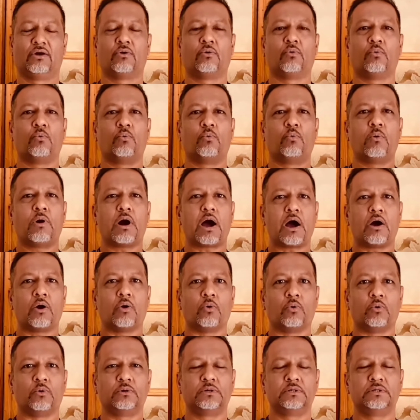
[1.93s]

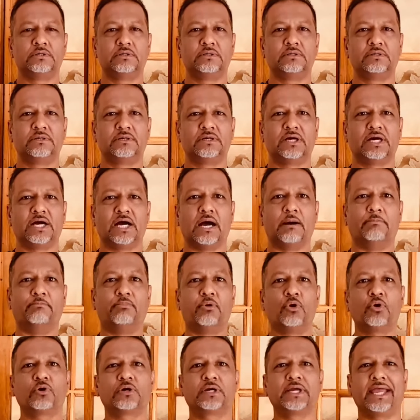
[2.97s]
Wow! A
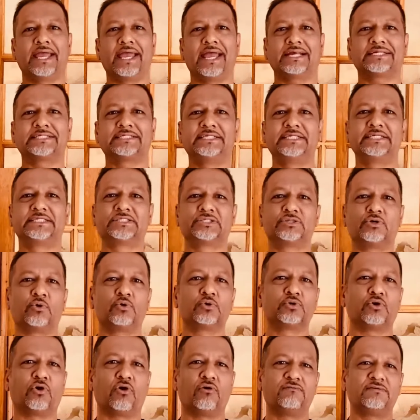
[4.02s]
book actually
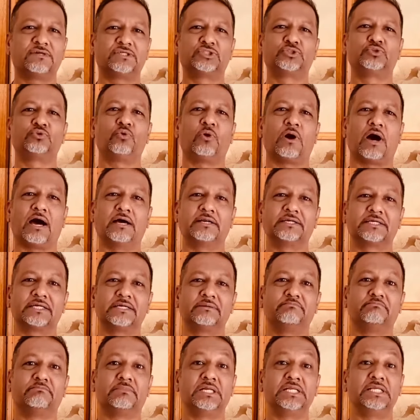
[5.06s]
sold over
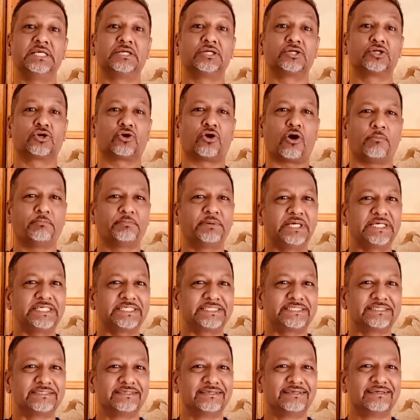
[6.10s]
200 million copies?